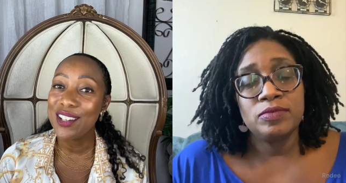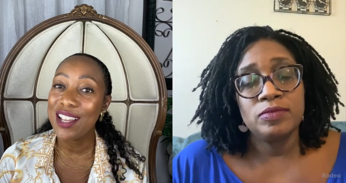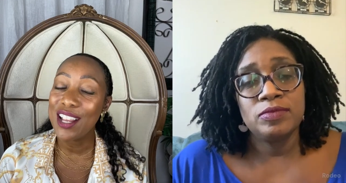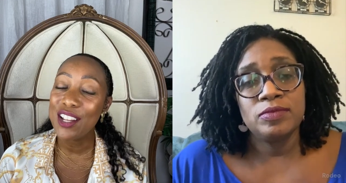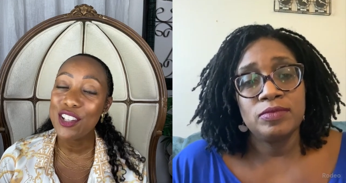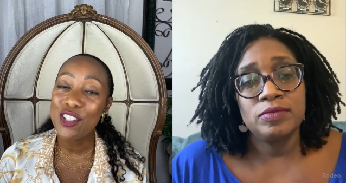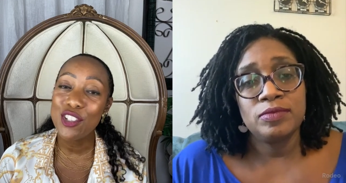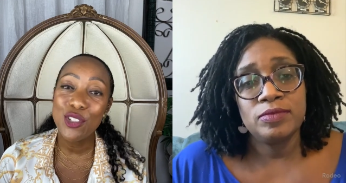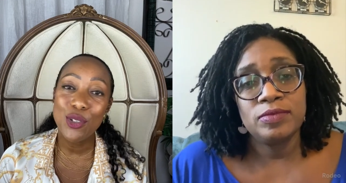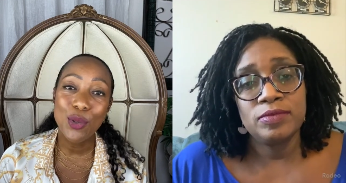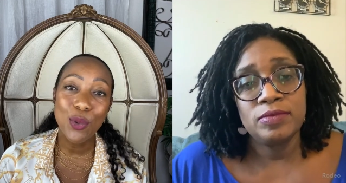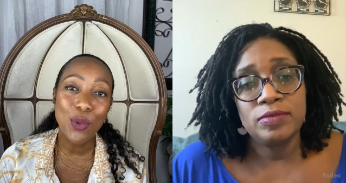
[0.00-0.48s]

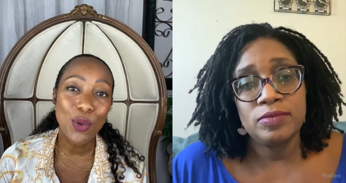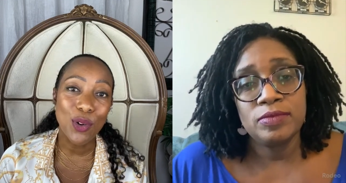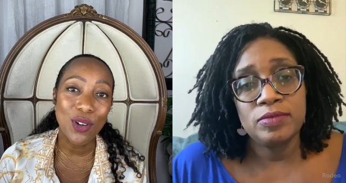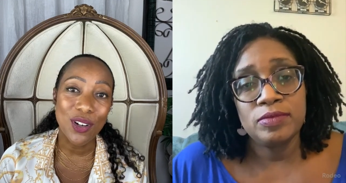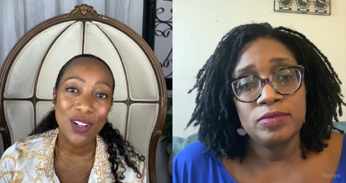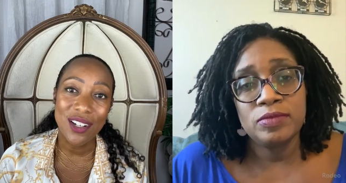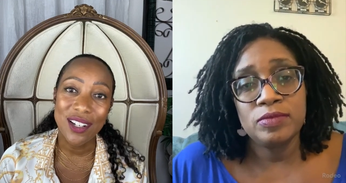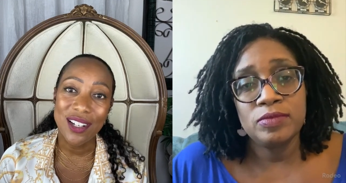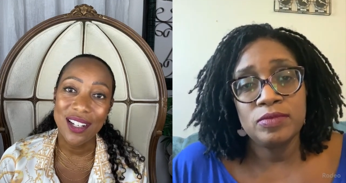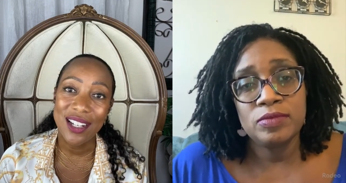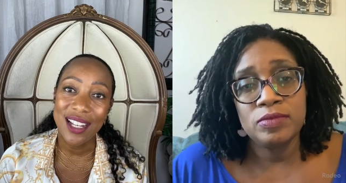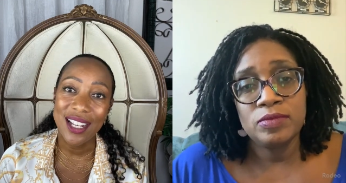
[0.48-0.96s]
Speaker 1: you're not
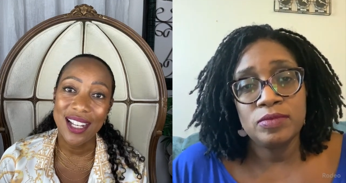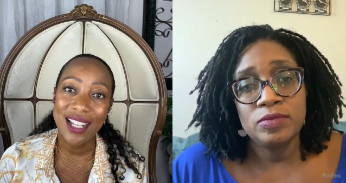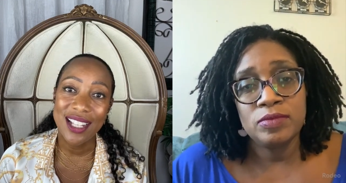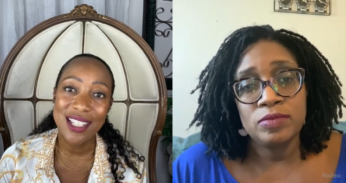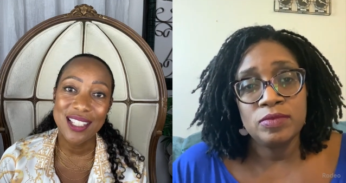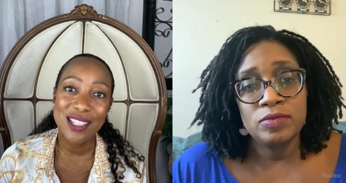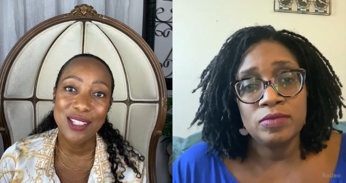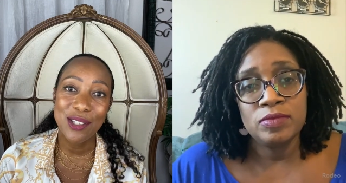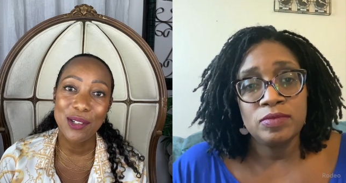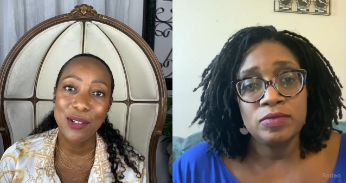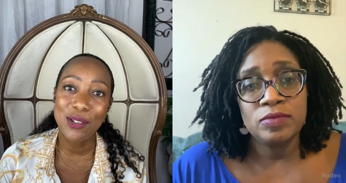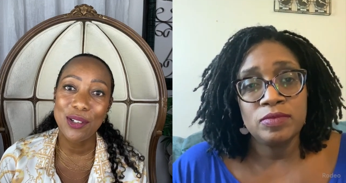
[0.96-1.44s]
sure.
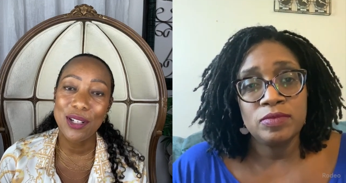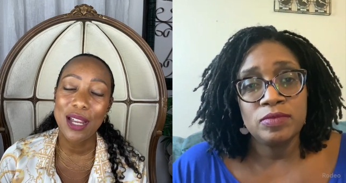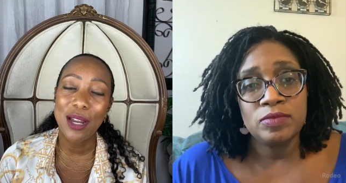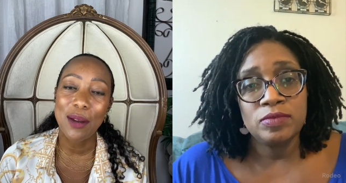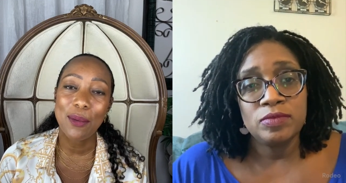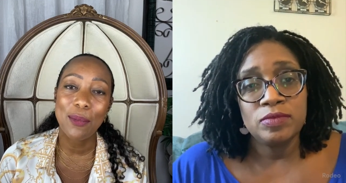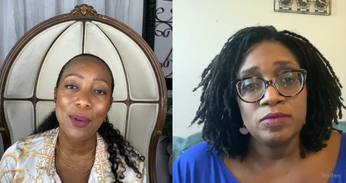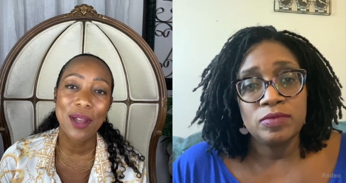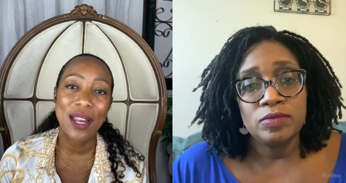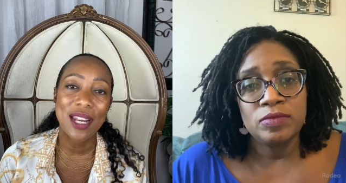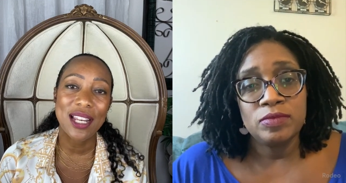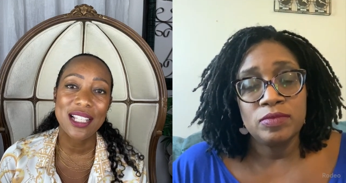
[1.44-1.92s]
And so
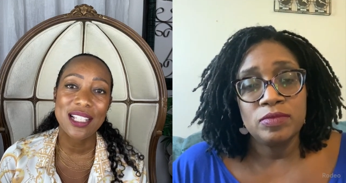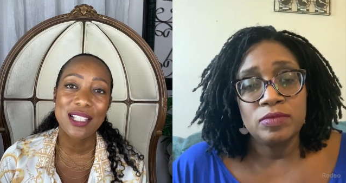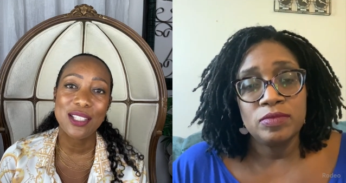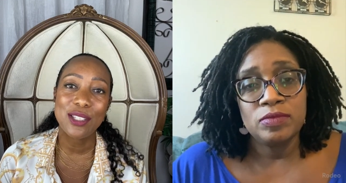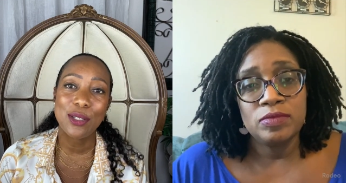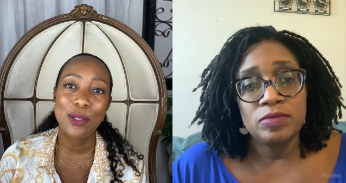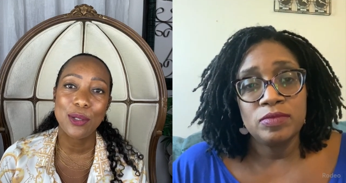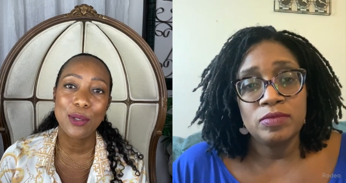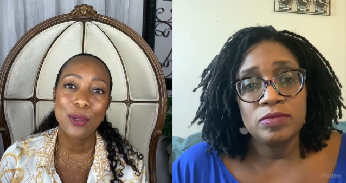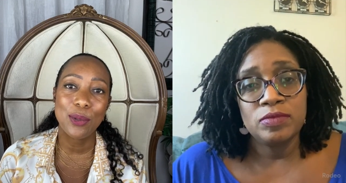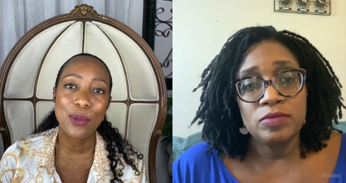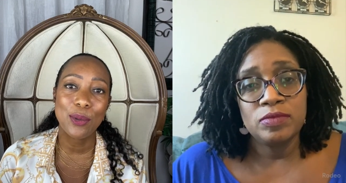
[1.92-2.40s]
you're not
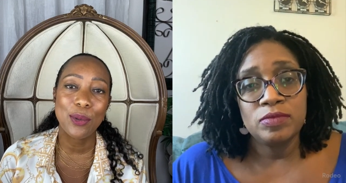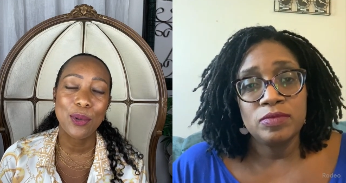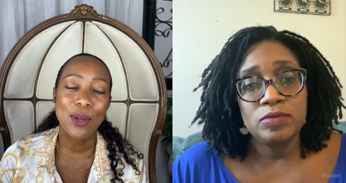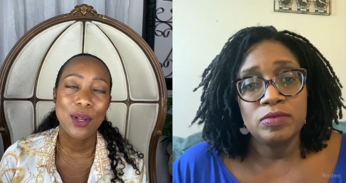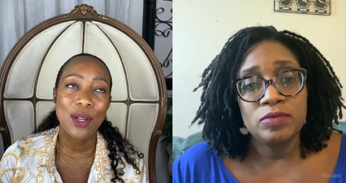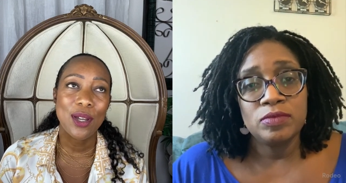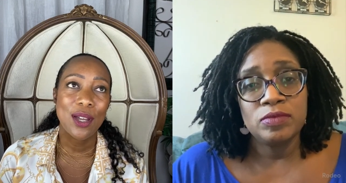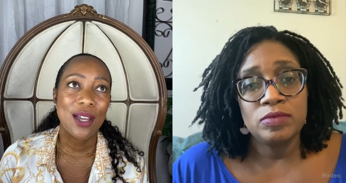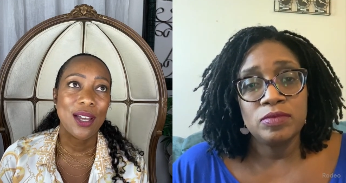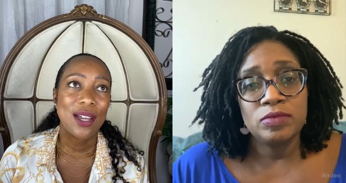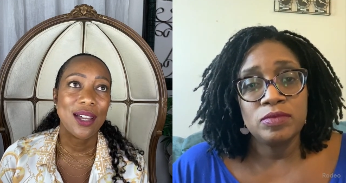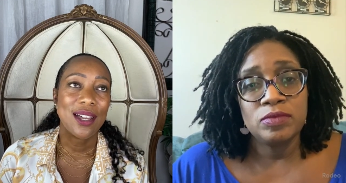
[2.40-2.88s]
ready
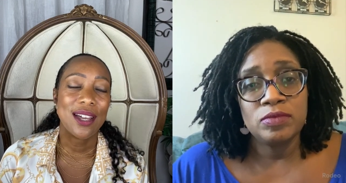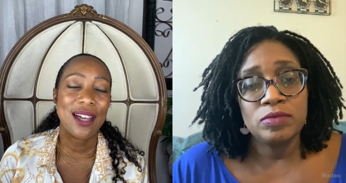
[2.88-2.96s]
to